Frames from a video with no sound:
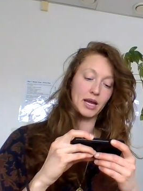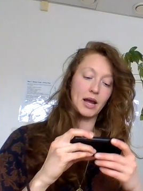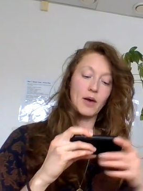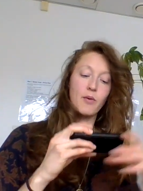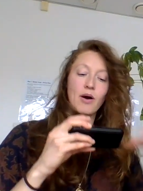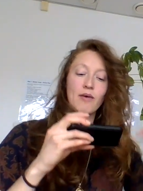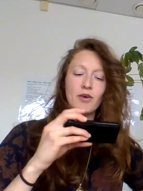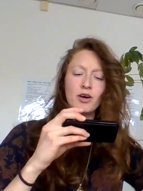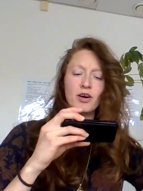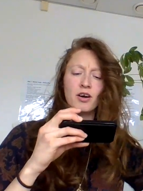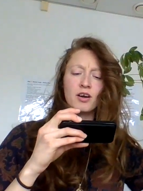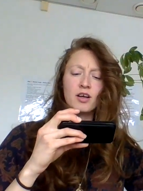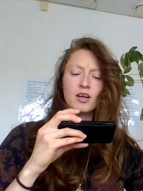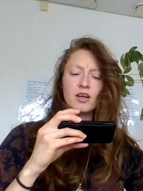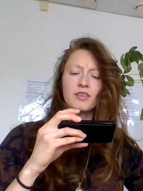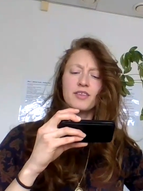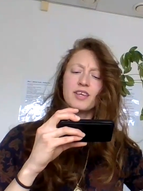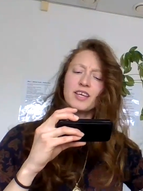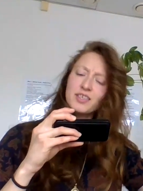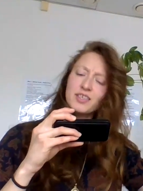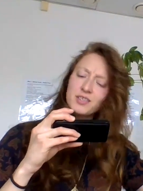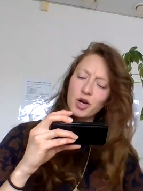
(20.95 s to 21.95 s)
However,
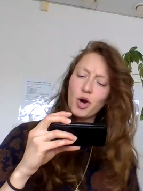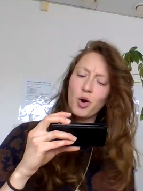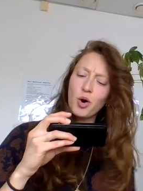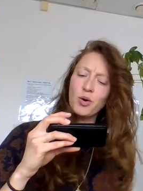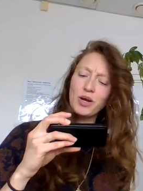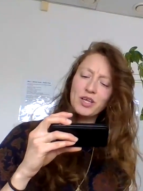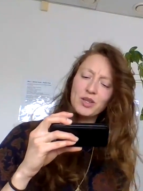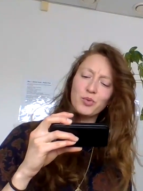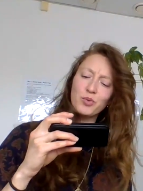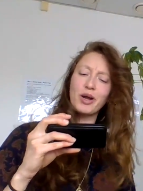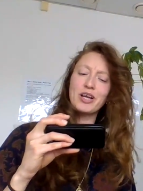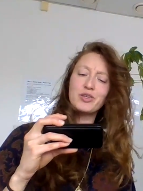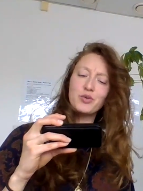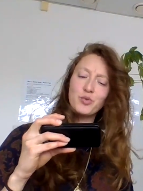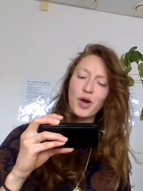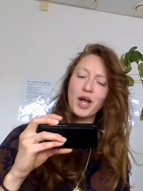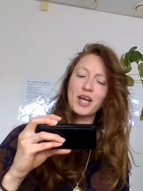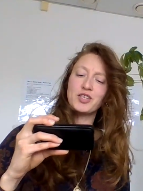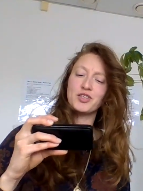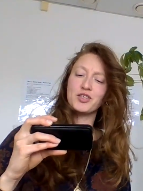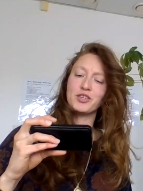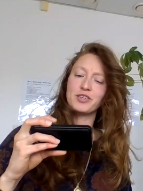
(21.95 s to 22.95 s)
things are going in the right
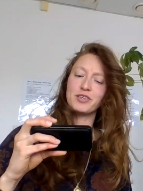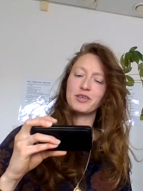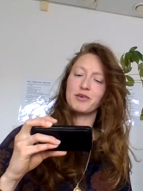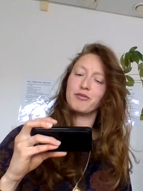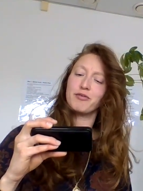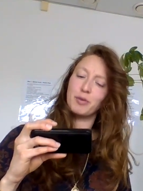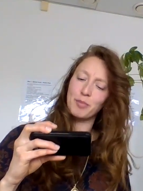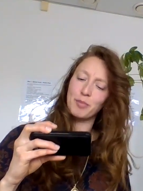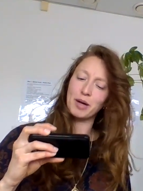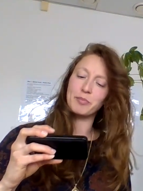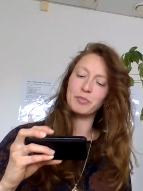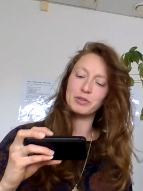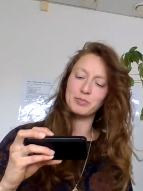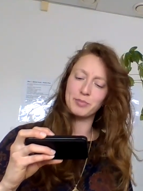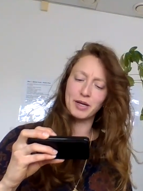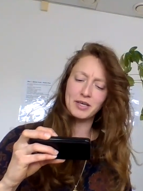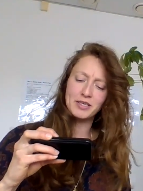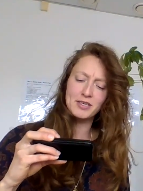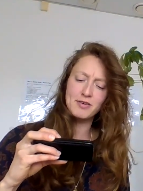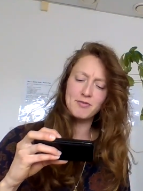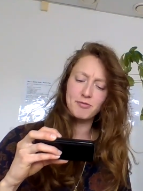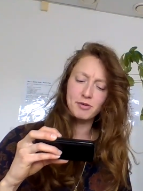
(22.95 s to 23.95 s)
direction, from my
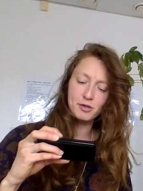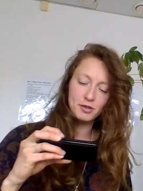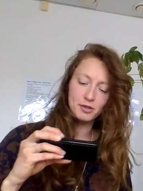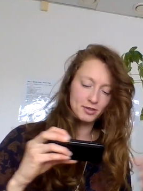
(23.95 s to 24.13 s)
perspective.